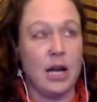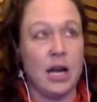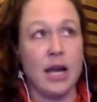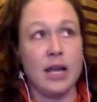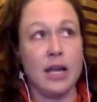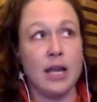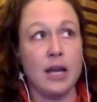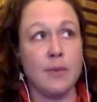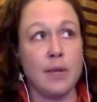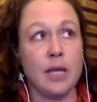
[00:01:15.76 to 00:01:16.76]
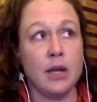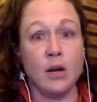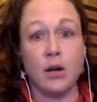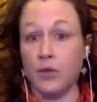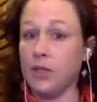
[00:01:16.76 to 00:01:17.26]
I am
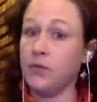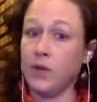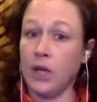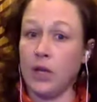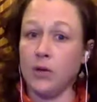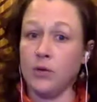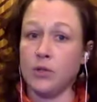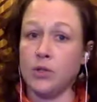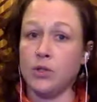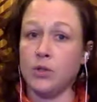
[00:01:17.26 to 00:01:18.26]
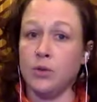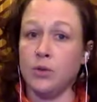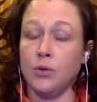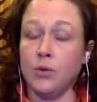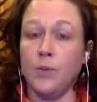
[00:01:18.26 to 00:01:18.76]
here on this video
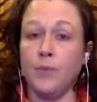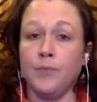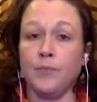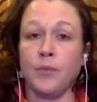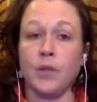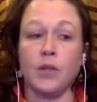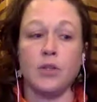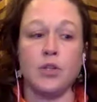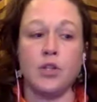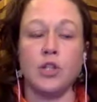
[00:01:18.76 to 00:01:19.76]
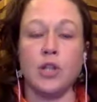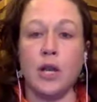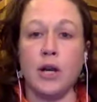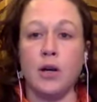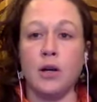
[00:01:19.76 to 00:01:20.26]
to
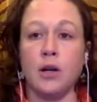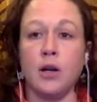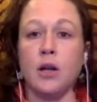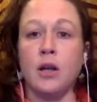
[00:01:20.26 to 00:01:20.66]
share